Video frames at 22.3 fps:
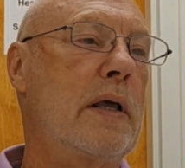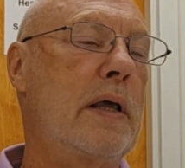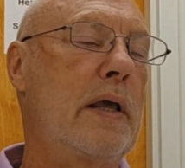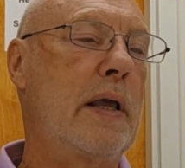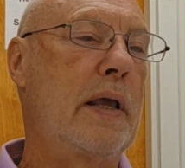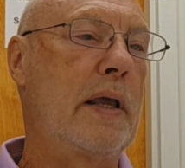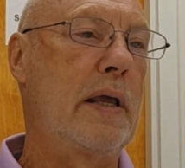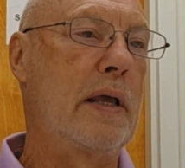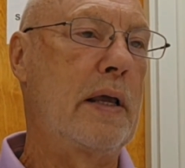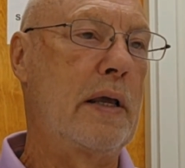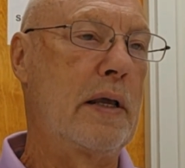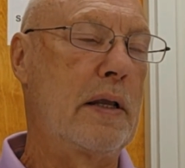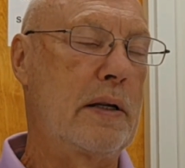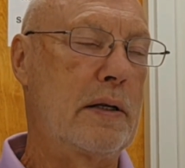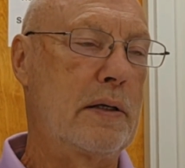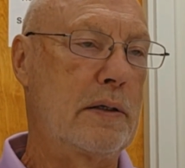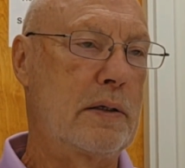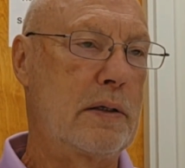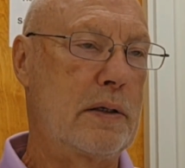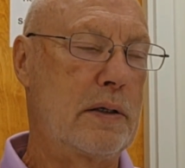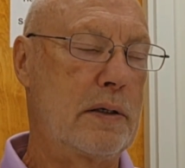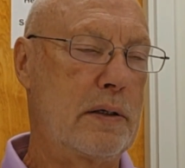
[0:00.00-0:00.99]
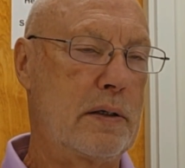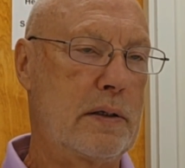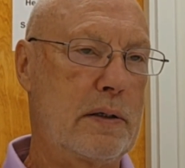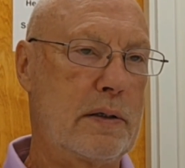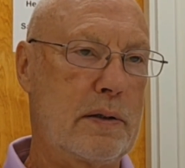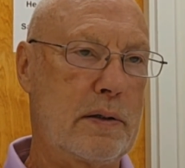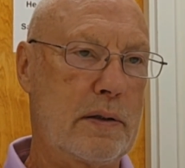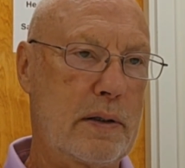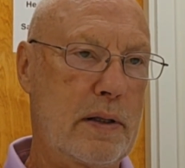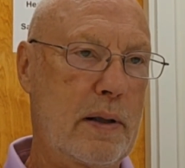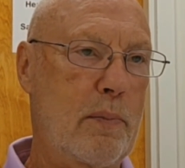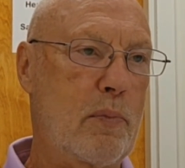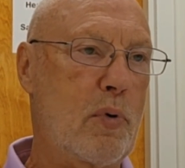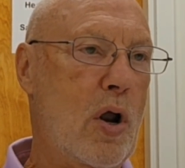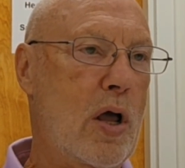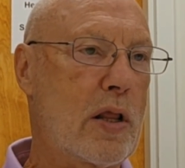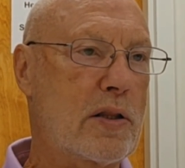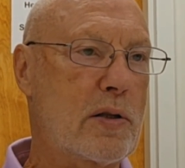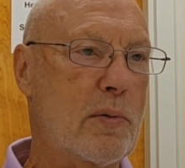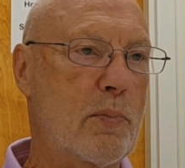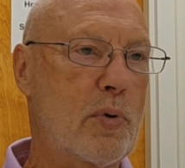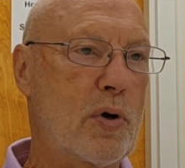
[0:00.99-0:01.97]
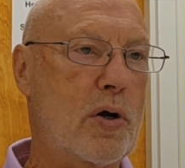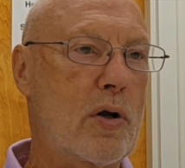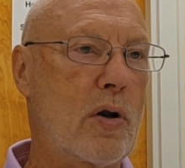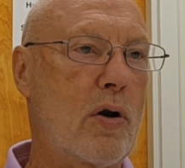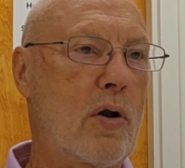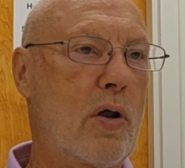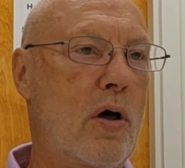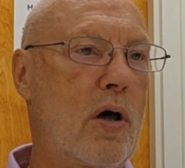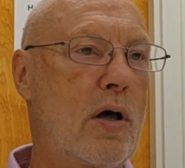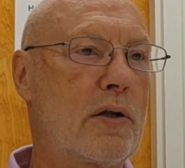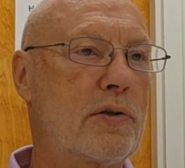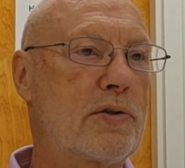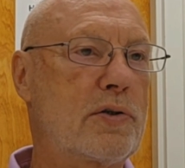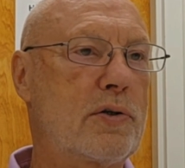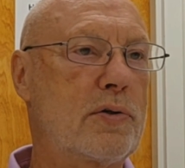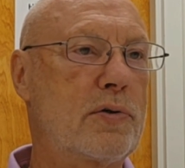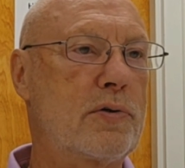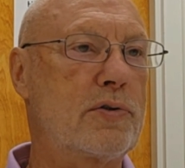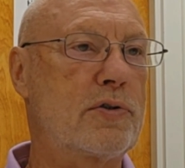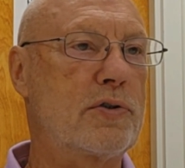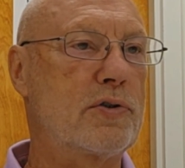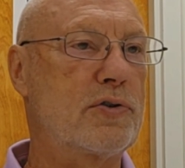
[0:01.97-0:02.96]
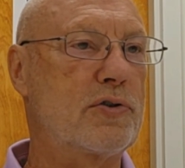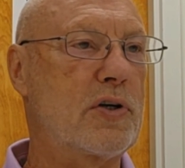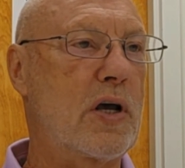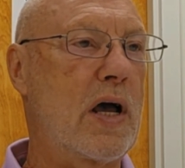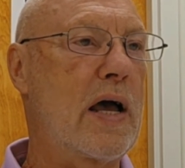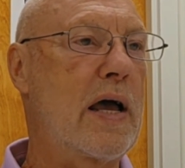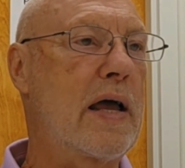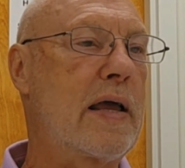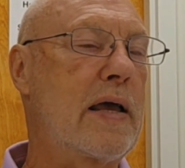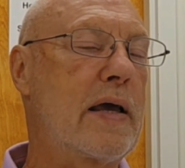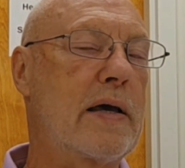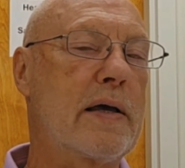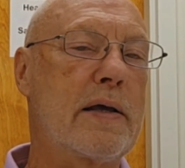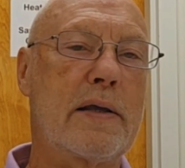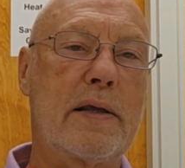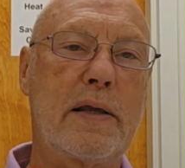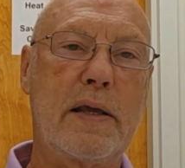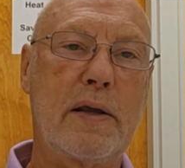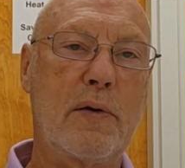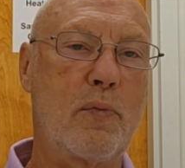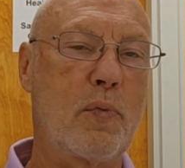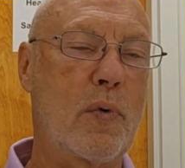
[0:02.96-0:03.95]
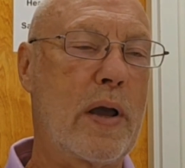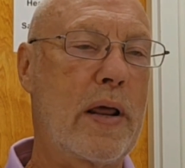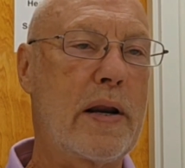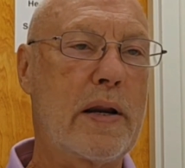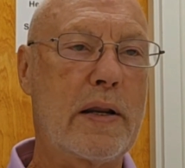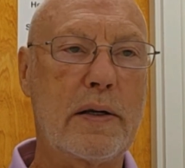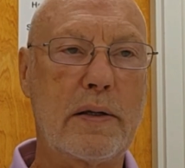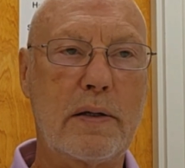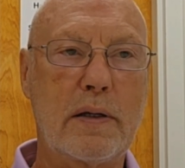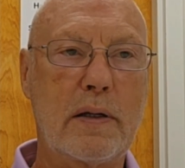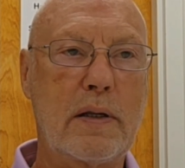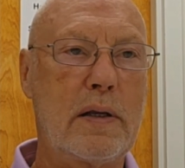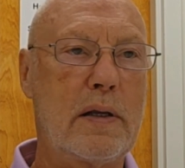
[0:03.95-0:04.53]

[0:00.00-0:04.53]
And they brought the book of law to Josiah. He read it.